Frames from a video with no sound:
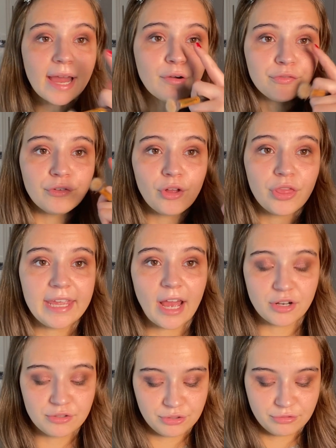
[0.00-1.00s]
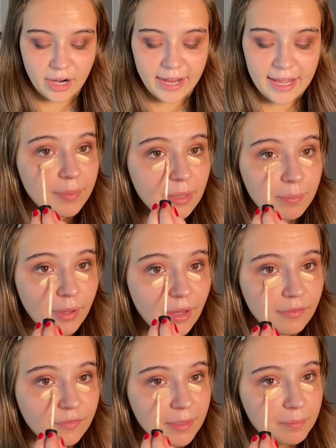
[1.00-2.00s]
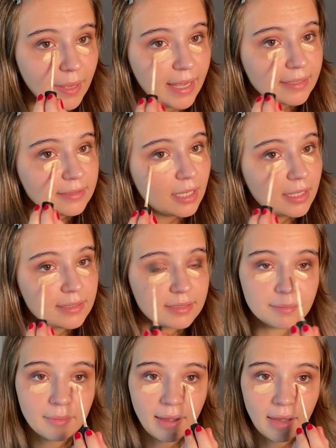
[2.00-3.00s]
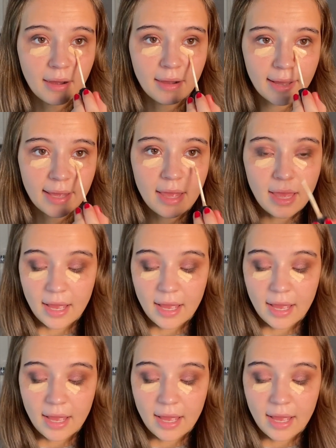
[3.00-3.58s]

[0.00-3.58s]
for the under eye, the perfect base under my eye.